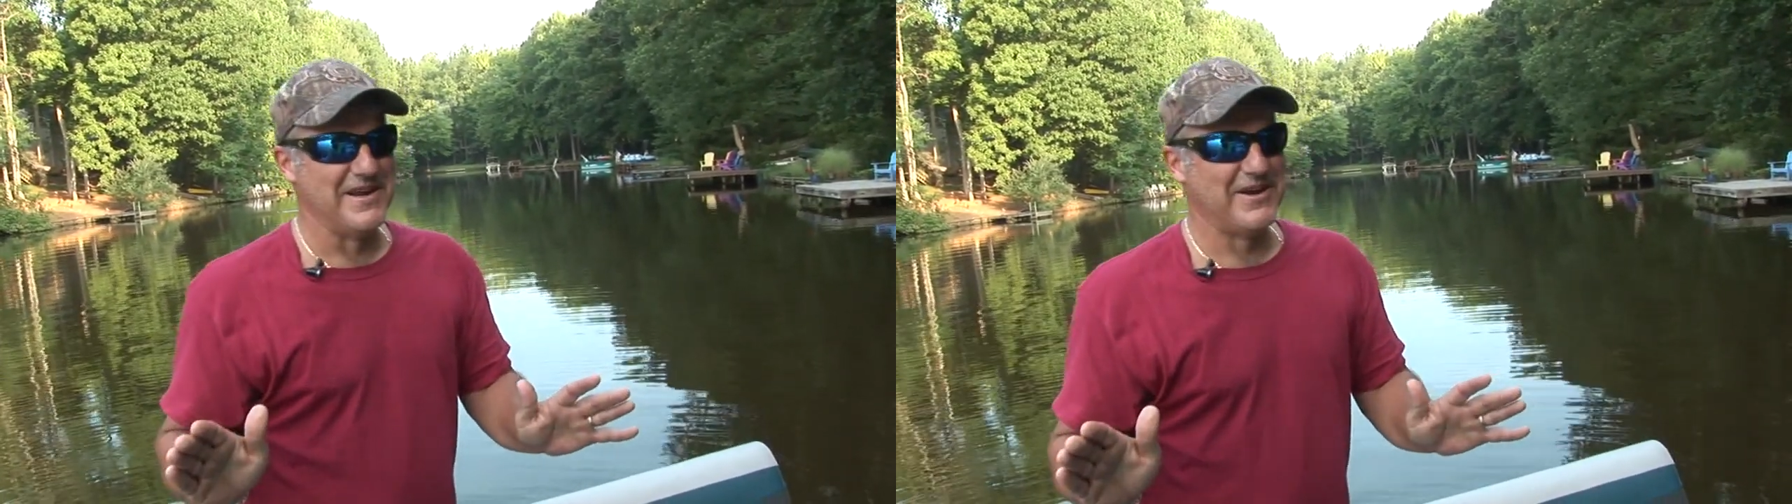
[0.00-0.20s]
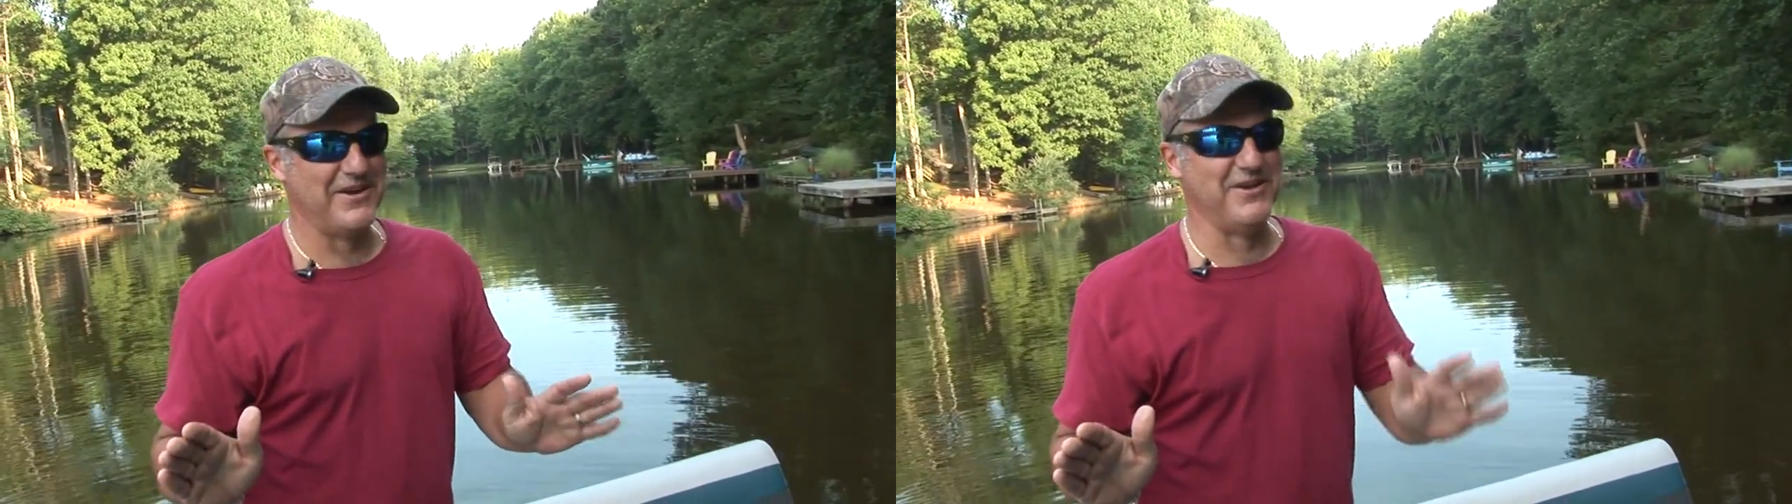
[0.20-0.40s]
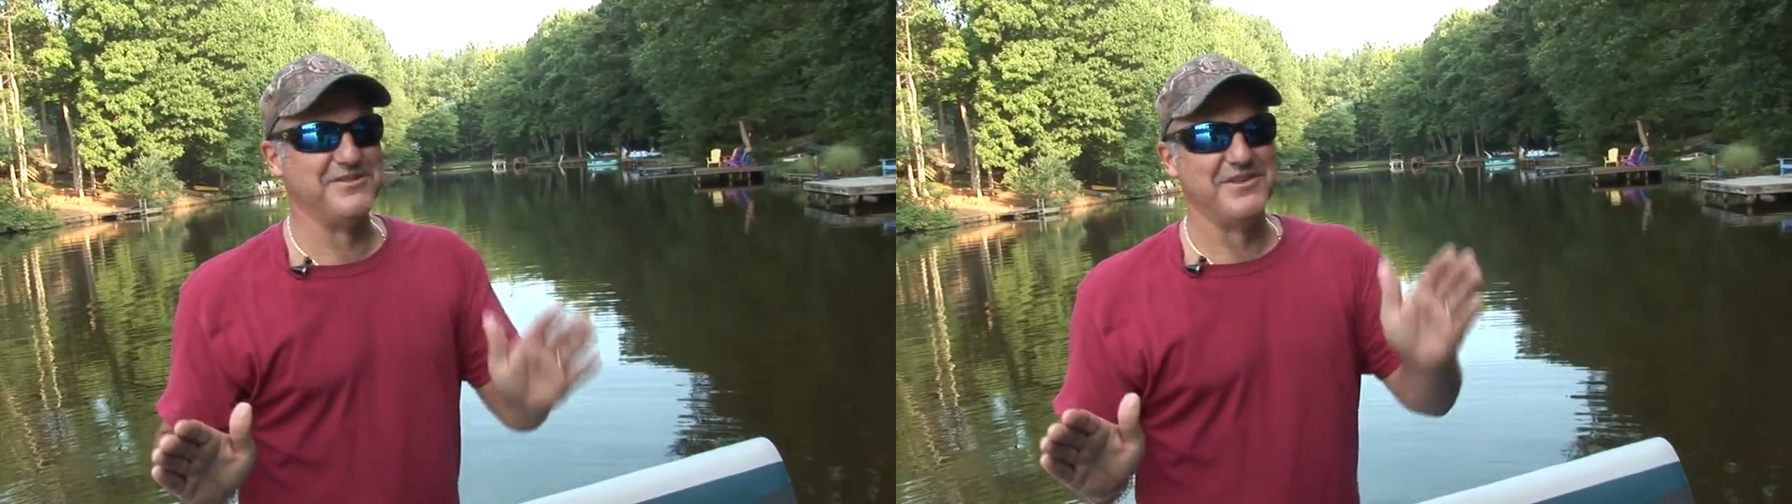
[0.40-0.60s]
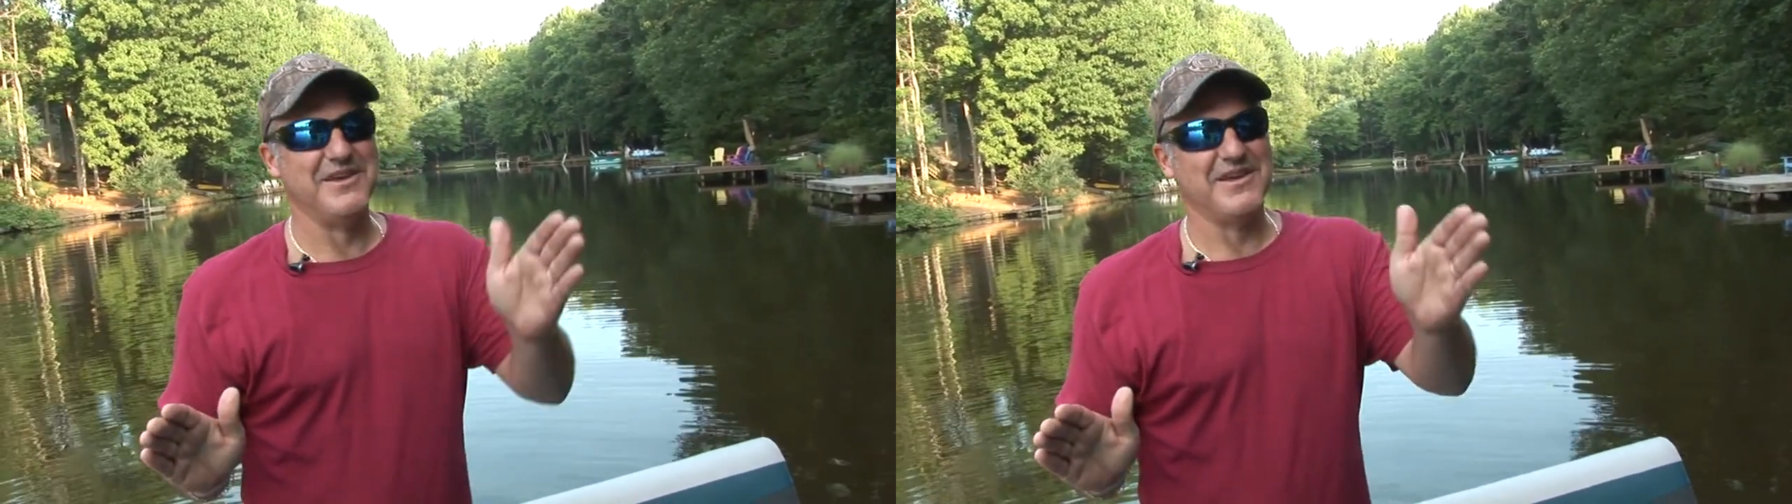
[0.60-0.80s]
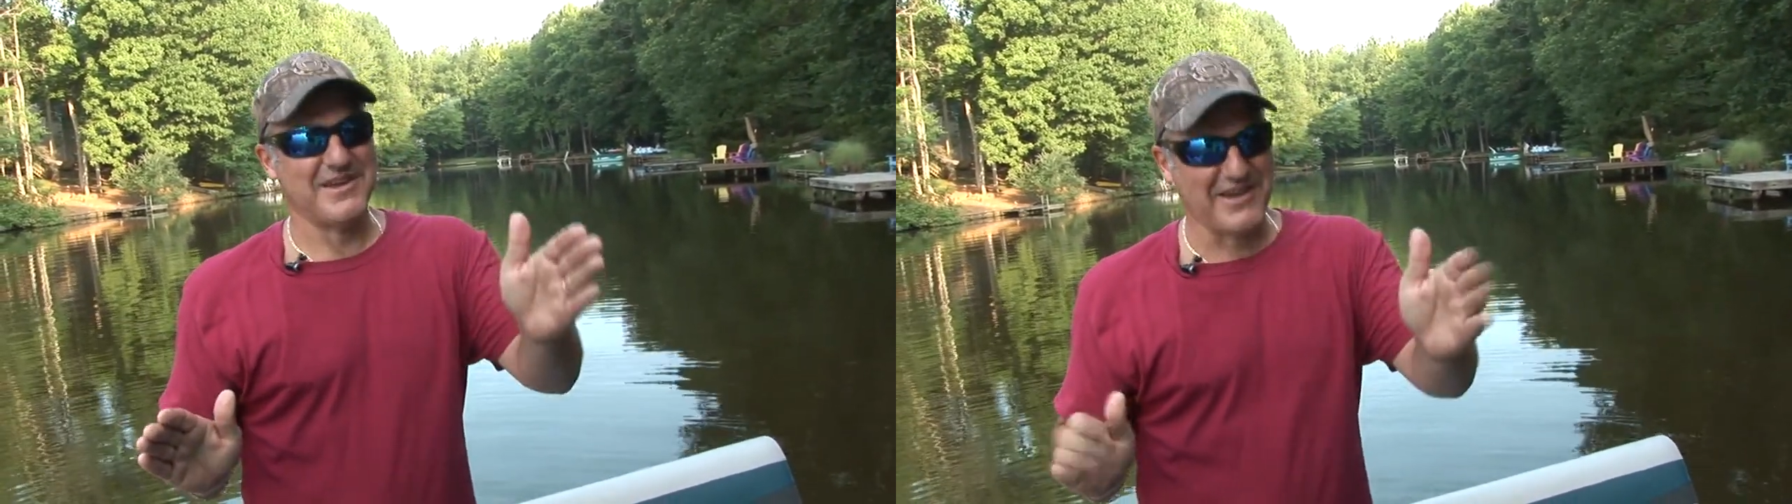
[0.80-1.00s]
because
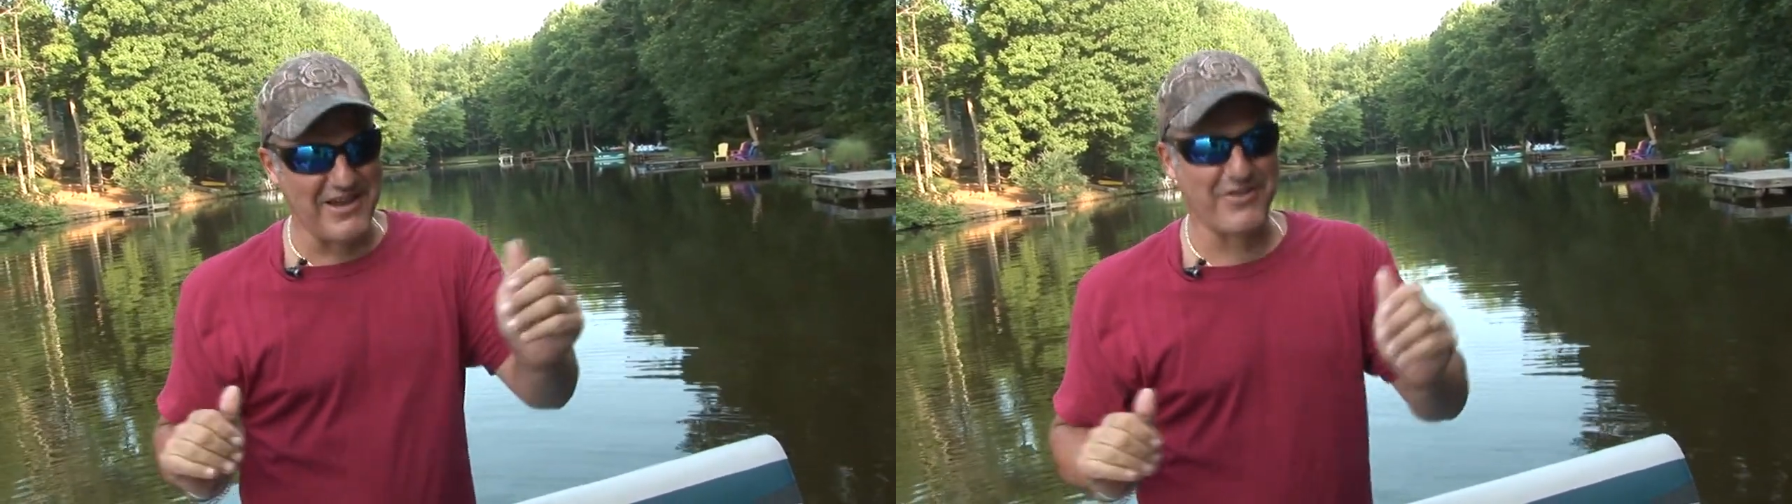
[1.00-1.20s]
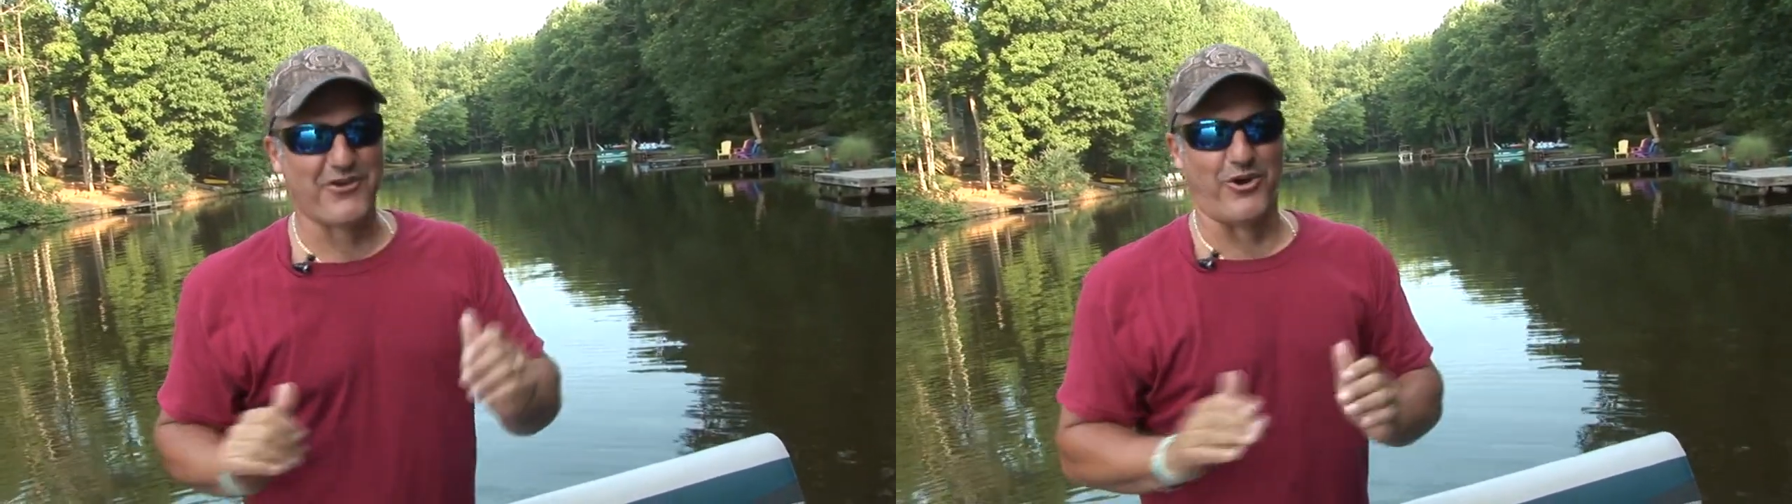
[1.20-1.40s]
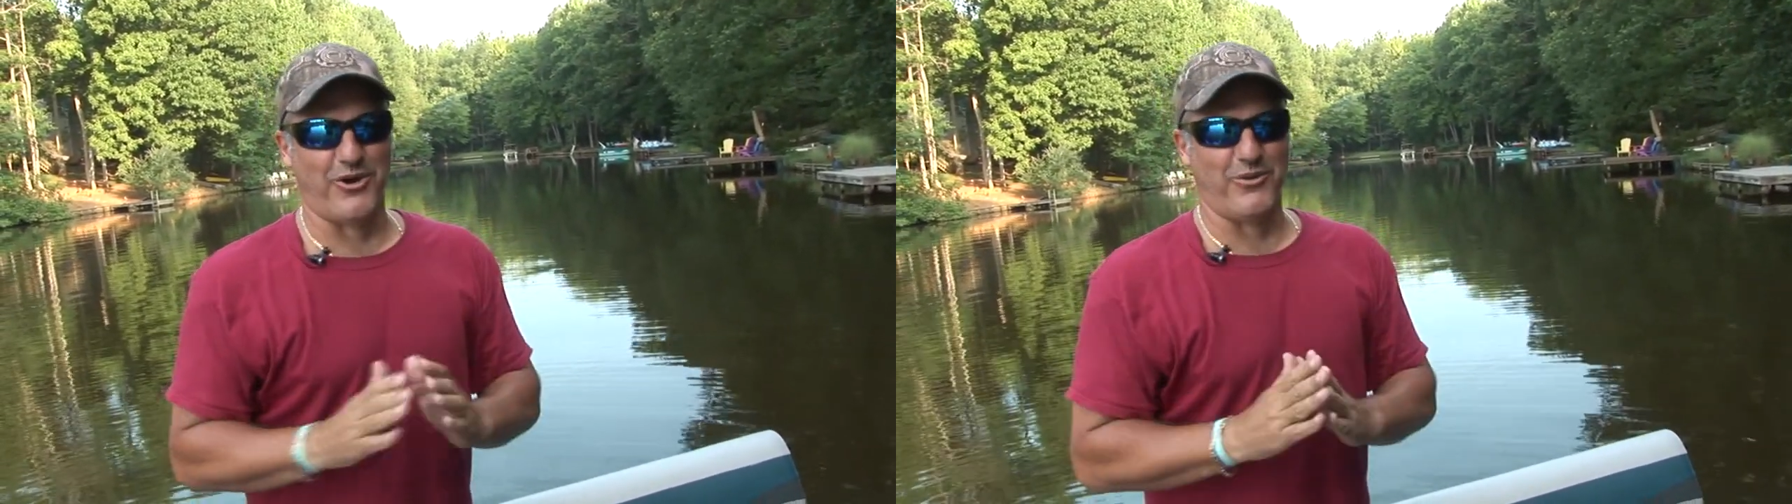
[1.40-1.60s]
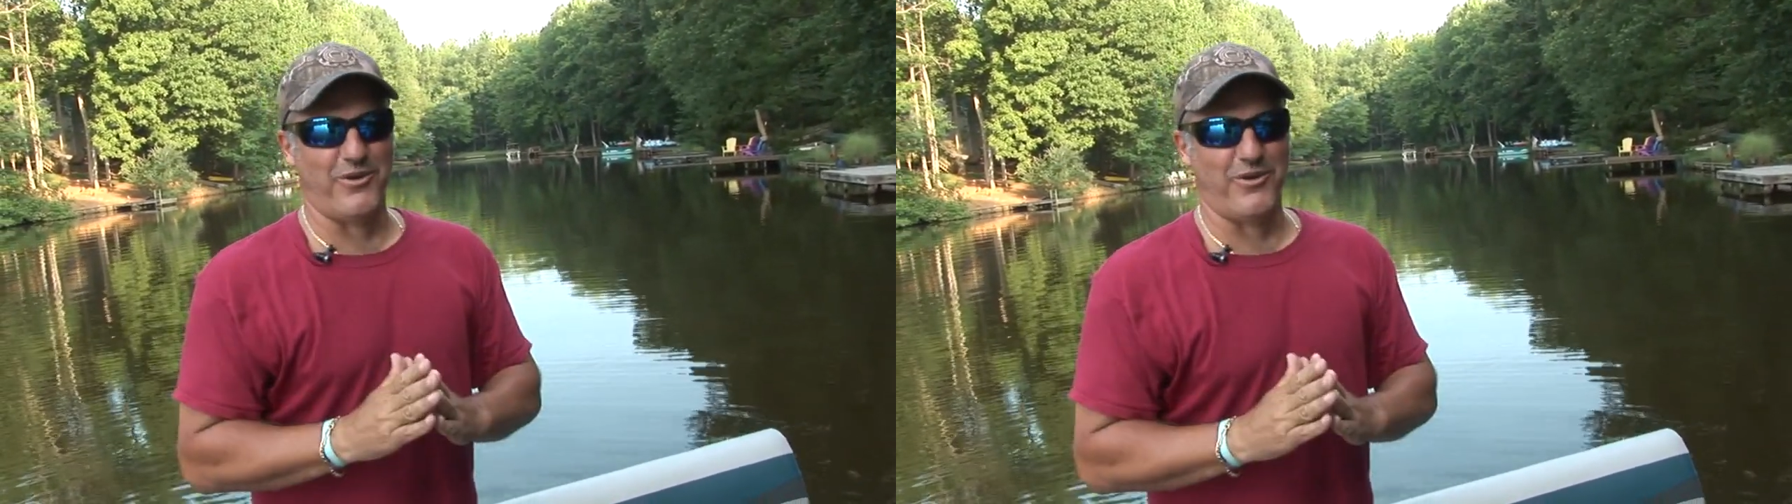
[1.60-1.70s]
Keith caught